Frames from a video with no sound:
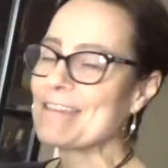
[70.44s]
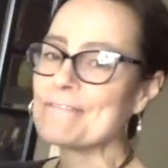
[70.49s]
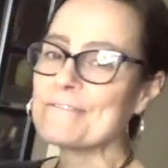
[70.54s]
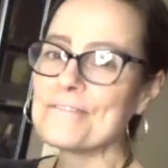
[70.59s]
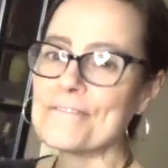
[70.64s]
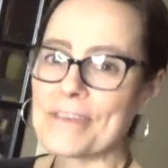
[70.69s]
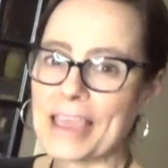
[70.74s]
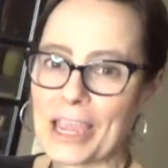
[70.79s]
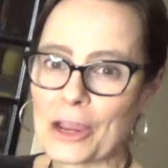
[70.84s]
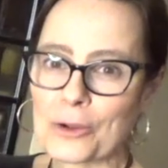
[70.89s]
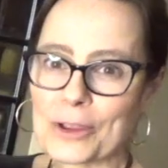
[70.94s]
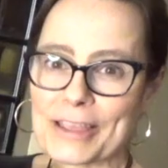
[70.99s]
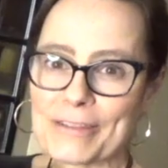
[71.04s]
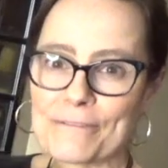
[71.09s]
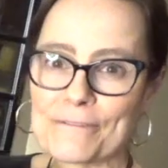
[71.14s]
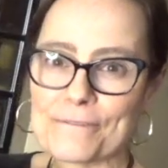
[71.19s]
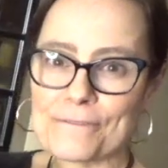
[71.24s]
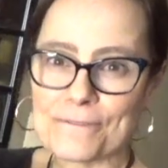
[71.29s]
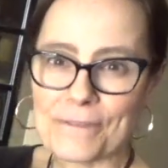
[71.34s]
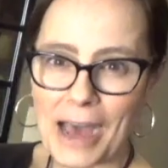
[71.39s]
very
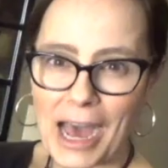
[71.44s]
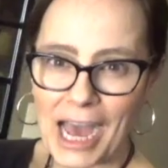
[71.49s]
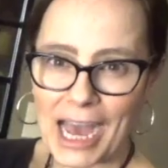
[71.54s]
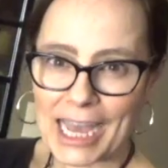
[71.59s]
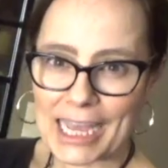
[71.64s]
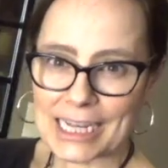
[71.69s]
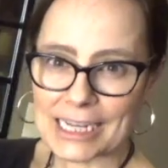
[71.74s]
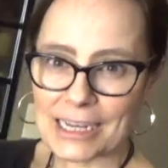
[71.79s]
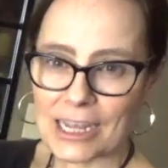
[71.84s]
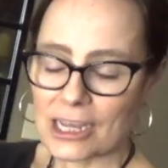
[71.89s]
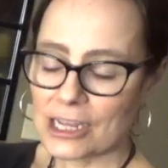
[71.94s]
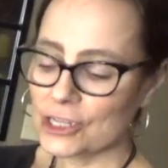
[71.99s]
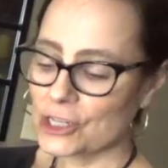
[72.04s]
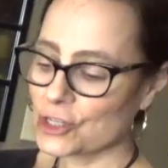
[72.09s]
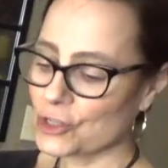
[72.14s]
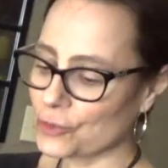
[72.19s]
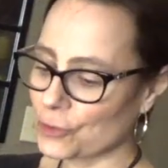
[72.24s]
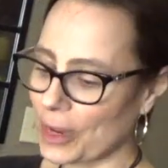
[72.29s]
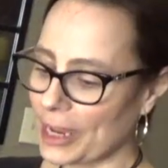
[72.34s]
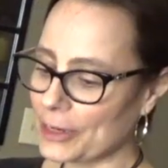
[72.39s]
fine
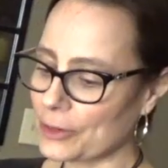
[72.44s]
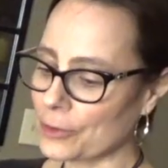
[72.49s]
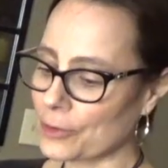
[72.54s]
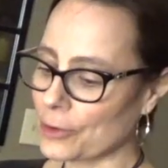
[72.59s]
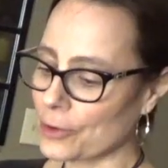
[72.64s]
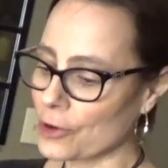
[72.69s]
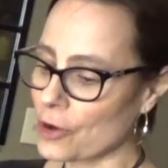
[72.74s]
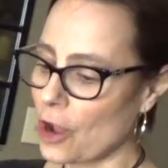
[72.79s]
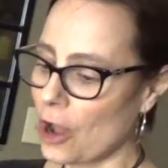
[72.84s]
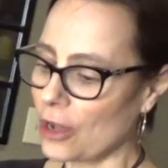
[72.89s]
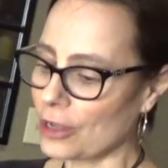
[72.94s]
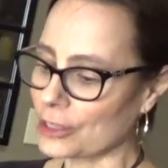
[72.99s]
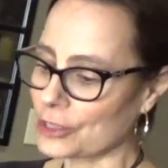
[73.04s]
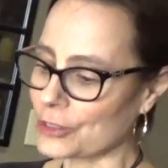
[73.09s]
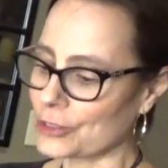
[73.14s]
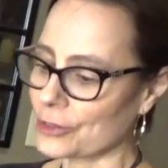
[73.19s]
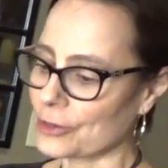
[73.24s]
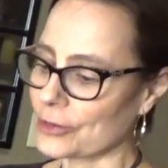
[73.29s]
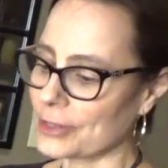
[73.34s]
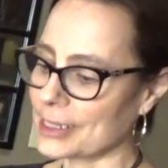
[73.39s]
strainer or
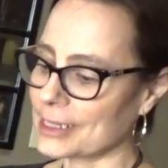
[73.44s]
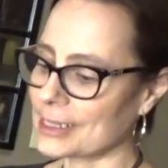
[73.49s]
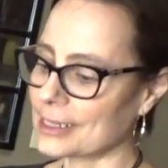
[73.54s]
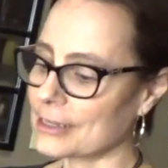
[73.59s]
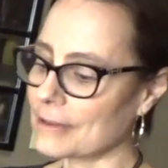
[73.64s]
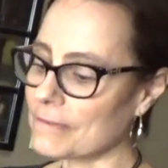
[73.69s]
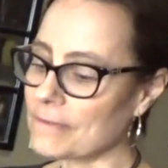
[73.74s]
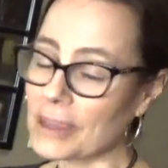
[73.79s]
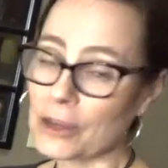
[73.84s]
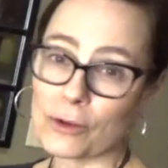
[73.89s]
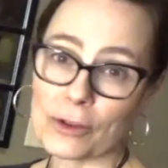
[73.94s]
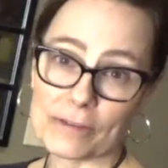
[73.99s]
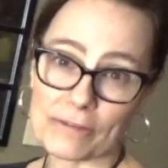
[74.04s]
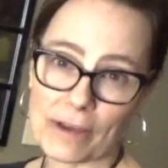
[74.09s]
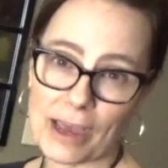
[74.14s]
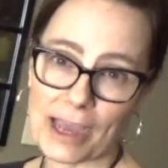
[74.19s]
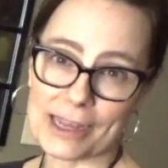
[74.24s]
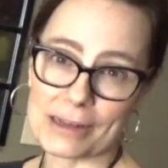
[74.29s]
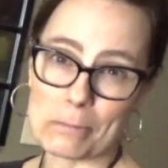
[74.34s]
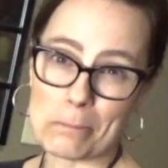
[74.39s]
colander. This is a very
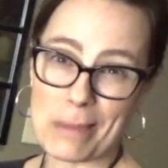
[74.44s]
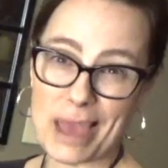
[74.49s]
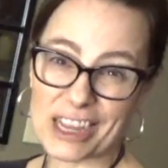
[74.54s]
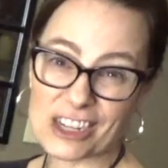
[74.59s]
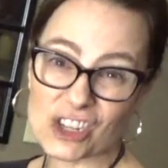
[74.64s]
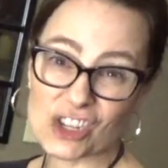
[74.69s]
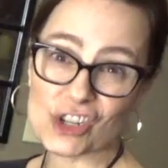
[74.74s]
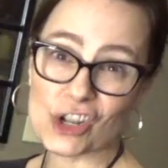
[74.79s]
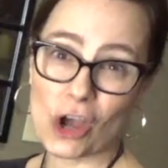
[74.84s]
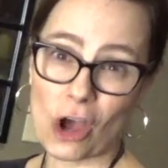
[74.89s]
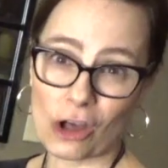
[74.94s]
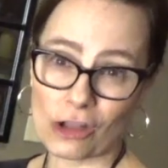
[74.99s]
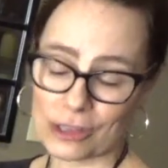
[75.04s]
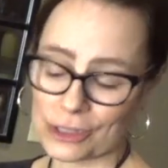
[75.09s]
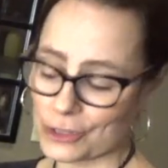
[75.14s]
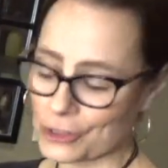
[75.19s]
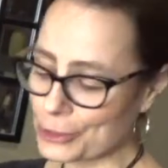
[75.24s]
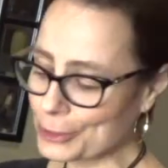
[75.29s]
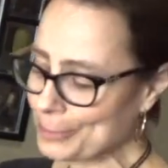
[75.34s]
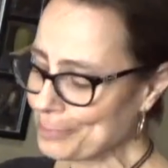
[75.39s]
fine mesh
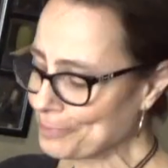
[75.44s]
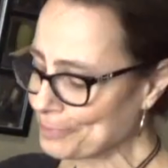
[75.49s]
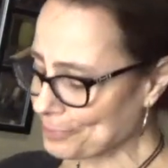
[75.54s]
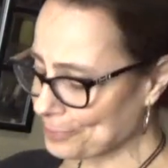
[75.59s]
colander,